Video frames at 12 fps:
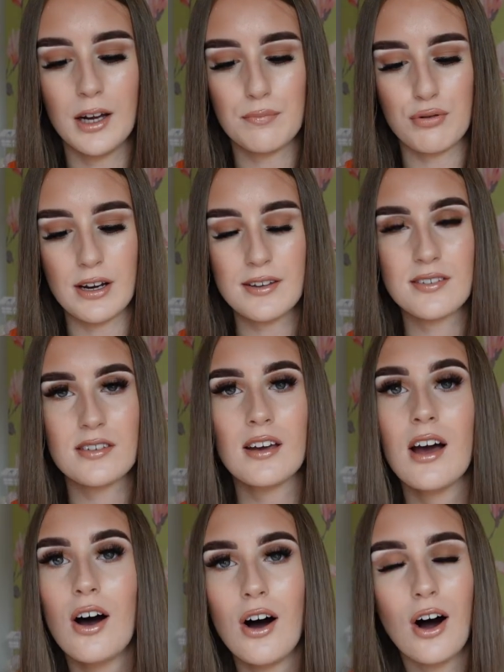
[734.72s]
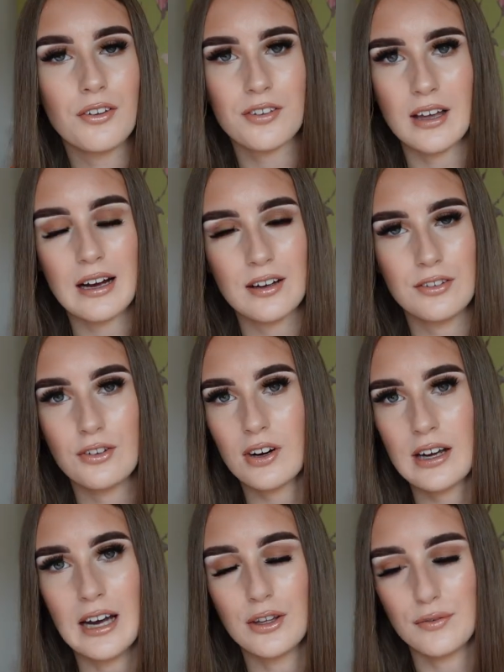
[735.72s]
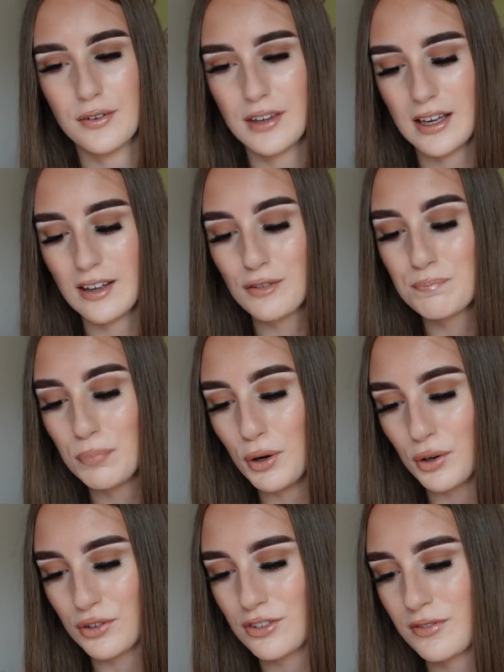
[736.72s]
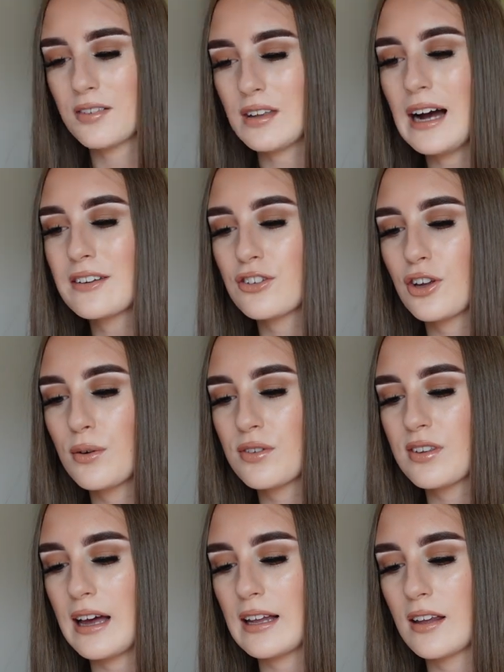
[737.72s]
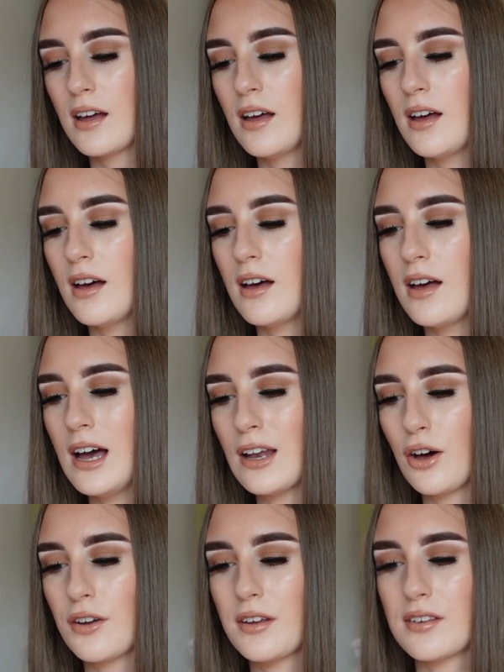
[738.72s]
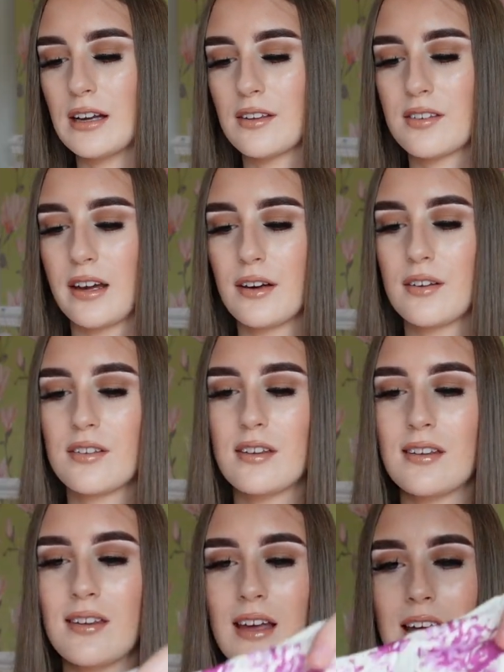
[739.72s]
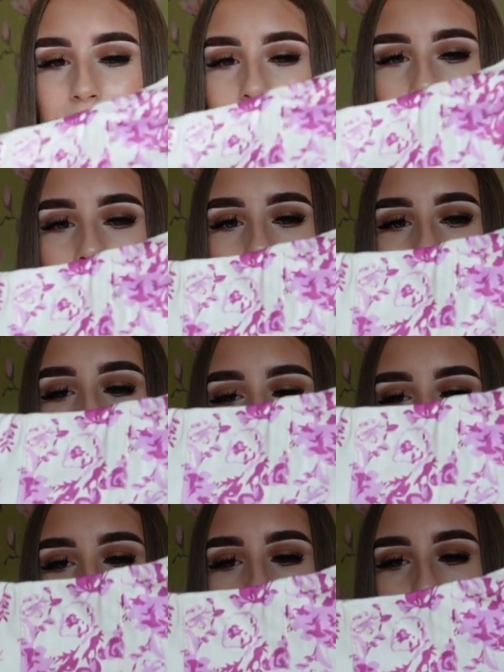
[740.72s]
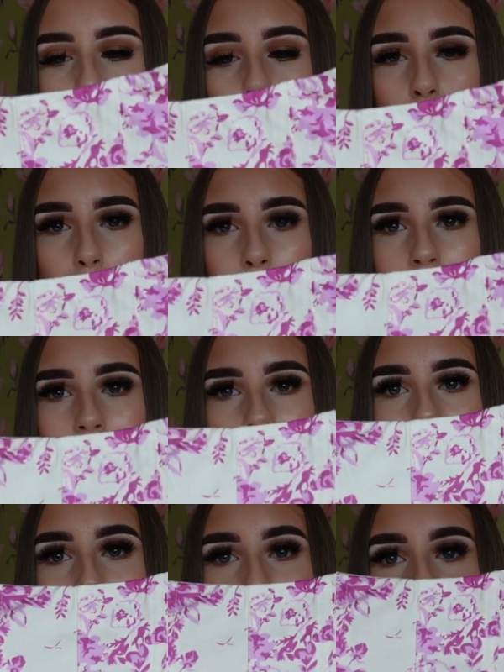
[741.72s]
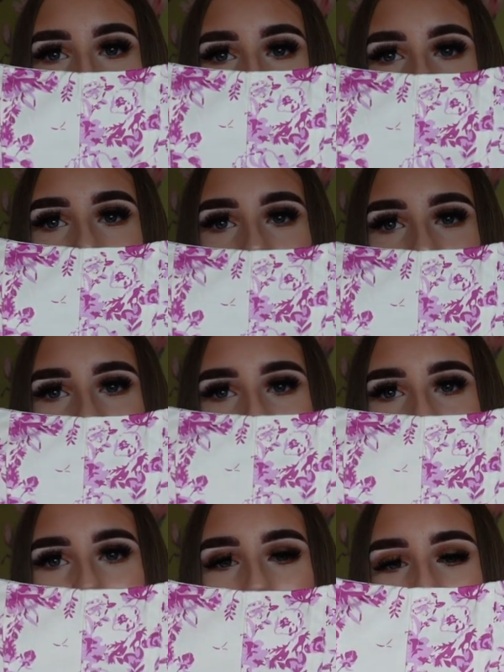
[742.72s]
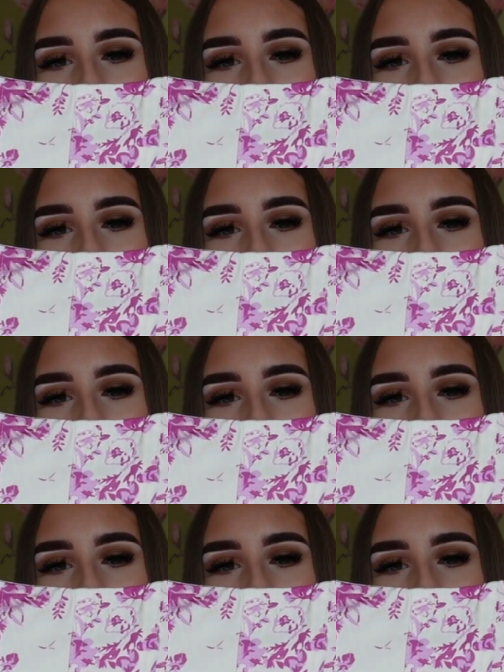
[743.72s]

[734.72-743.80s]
prints. Honestly, I cannot get enough of these, but Cider do sell a lot of these kind of styles. This is a strapless top. It's absolutely tiny. Oh my